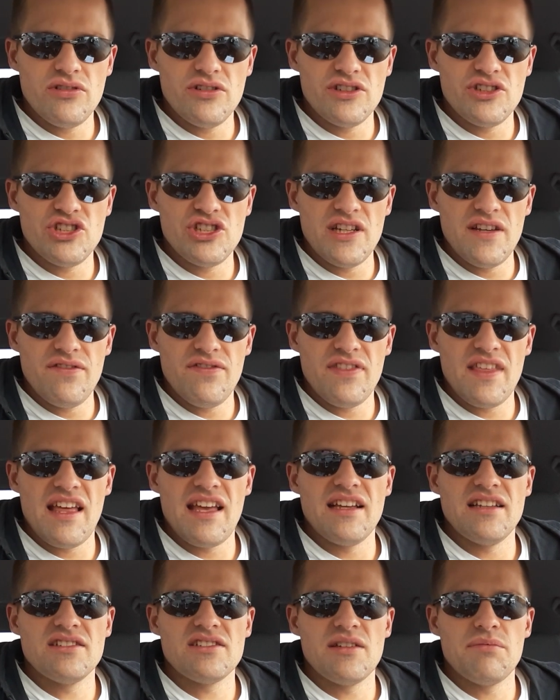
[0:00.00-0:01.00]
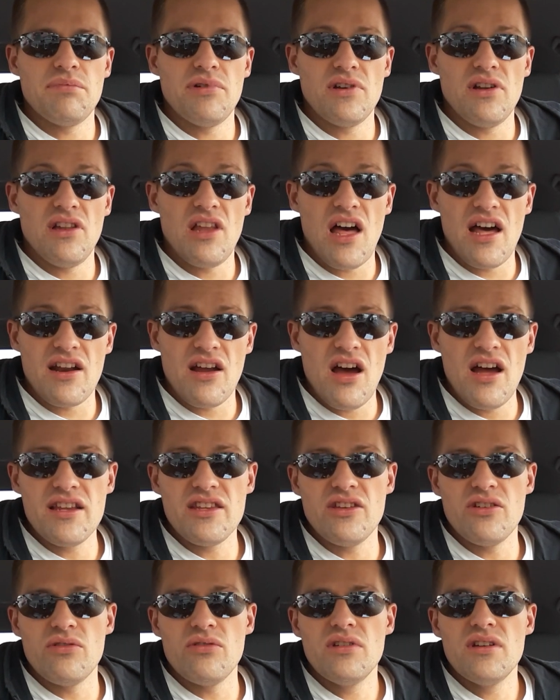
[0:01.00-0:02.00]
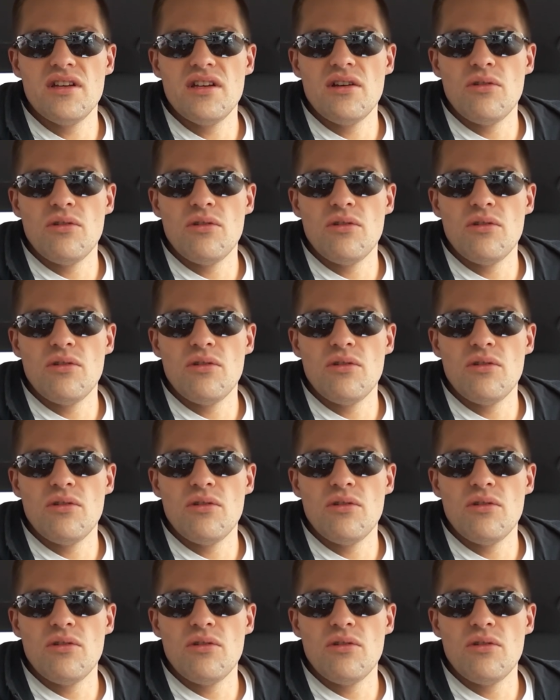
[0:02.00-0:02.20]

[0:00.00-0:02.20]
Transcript: to achieve things and put a lot on you,